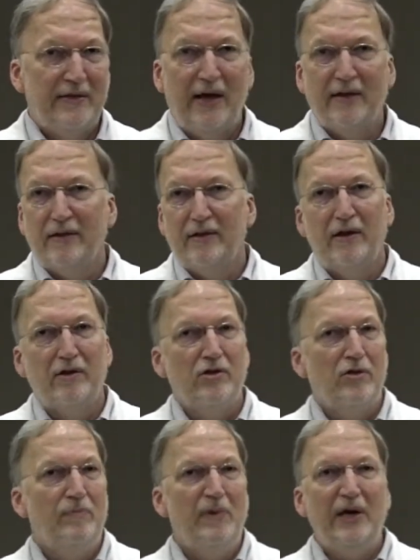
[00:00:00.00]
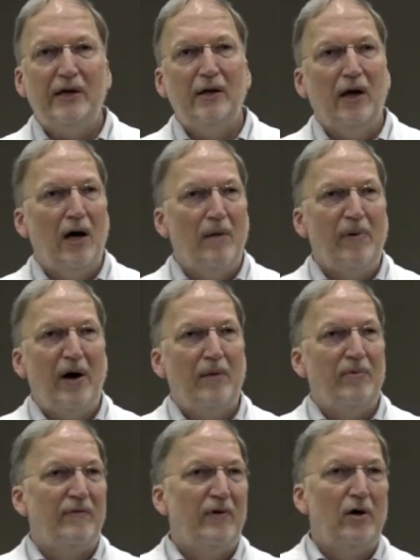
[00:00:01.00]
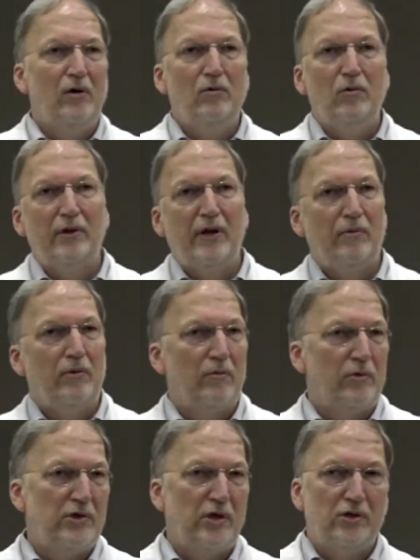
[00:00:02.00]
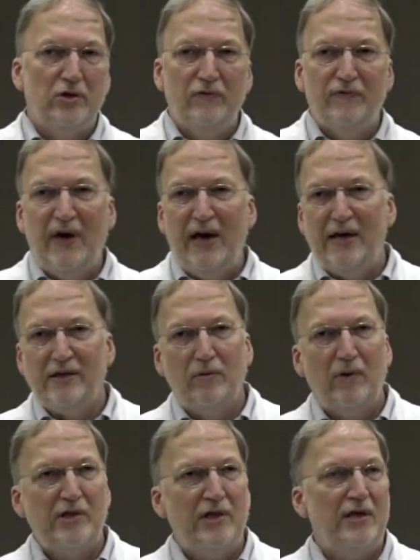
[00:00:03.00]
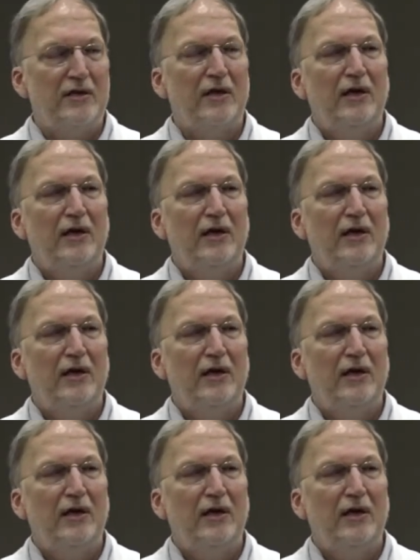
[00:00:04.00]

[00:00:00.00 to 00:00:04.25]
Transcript: That there's this big hubbub of, was it too fast, and what's this?